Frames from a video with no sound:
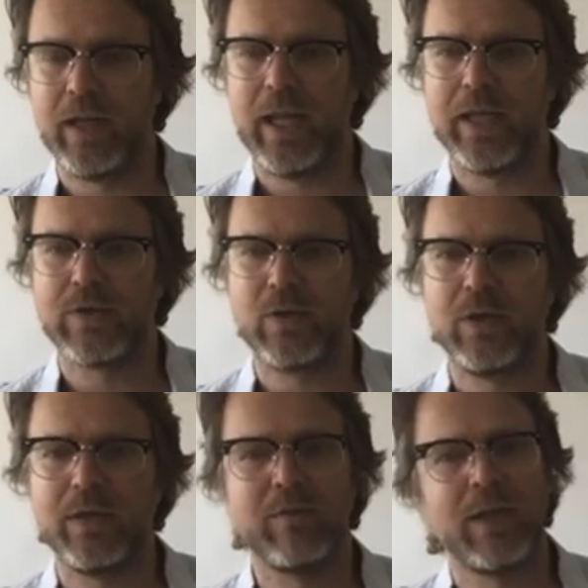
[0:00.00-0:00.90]
And it's
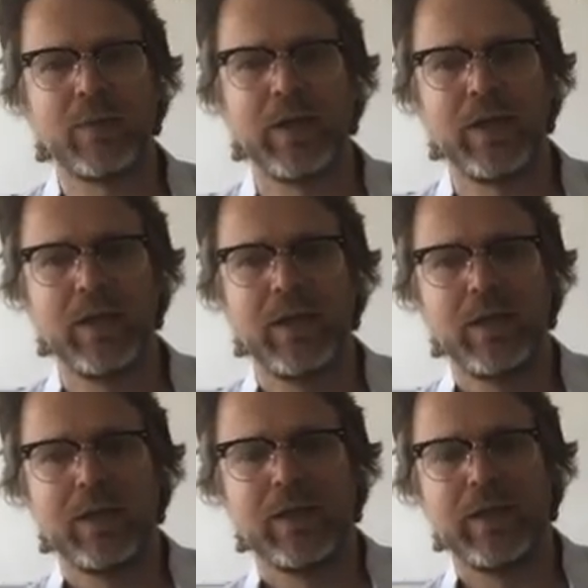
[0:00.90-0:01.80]
only really when
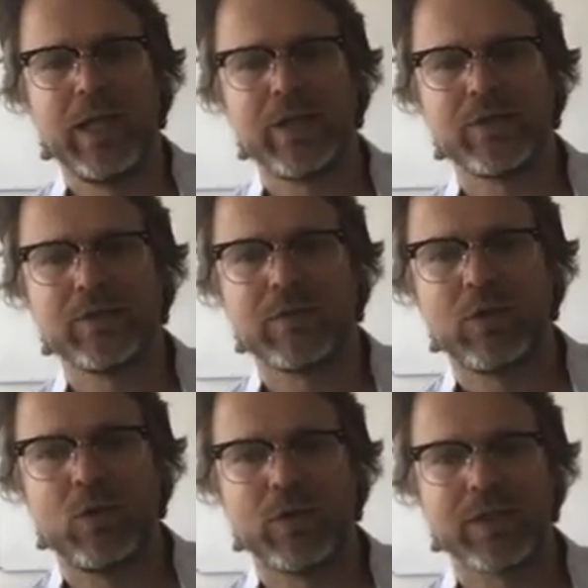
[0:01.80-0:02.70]
national
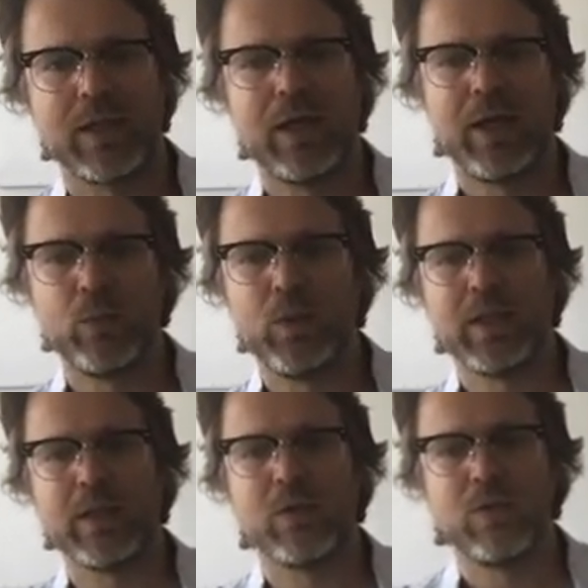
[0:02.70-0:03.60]
courts are
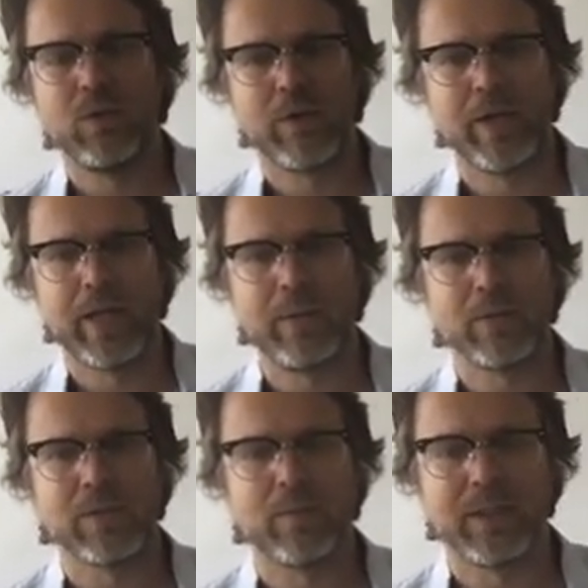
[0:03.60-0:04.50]
unwilling or unable
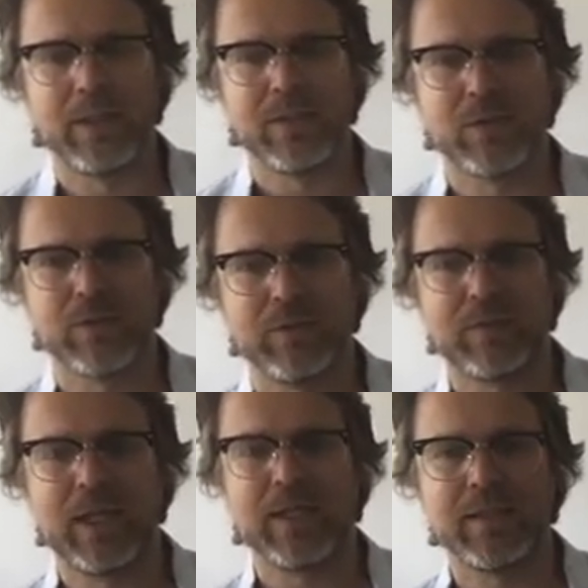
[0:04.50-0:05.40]
to bring these sorts of
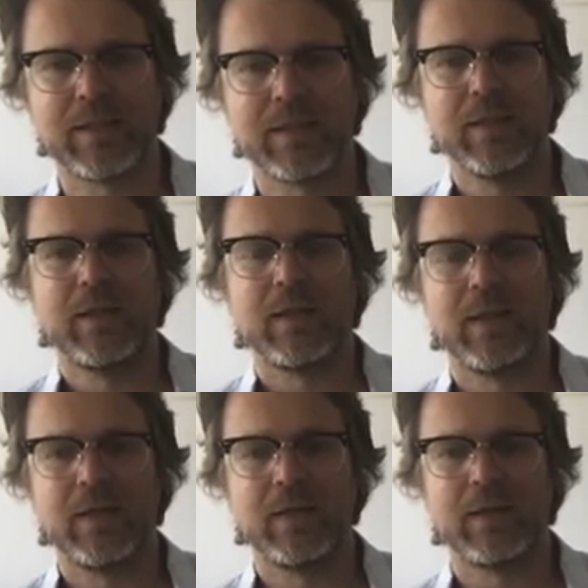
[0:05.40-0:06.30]
cases
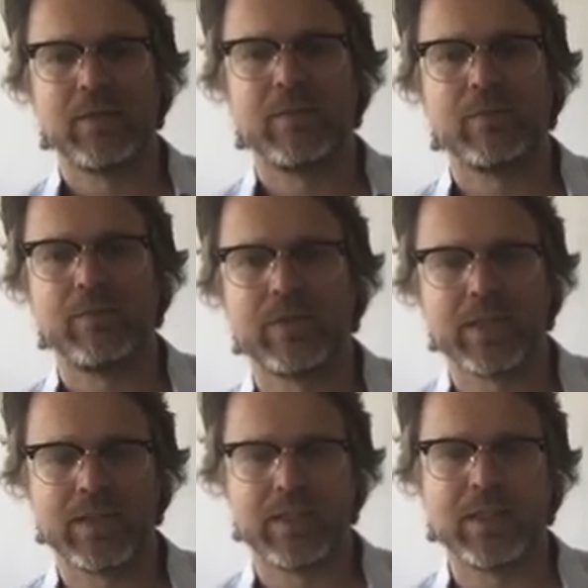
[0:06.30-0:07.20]

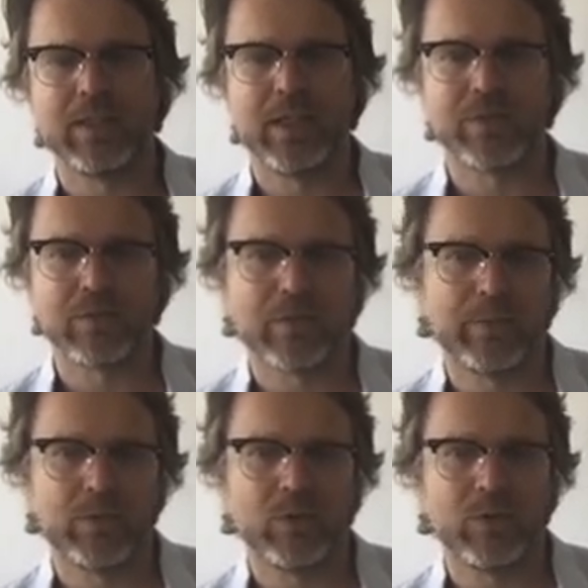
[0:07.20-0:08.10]
does the International
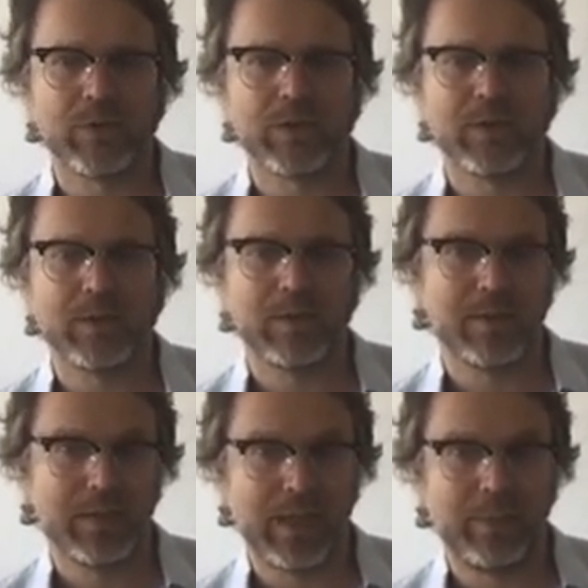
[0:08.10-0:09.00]
Criminal Court
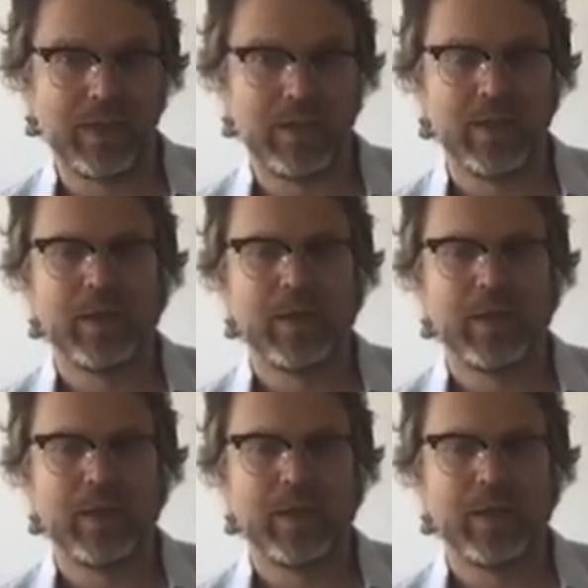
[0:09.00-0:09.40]
step in,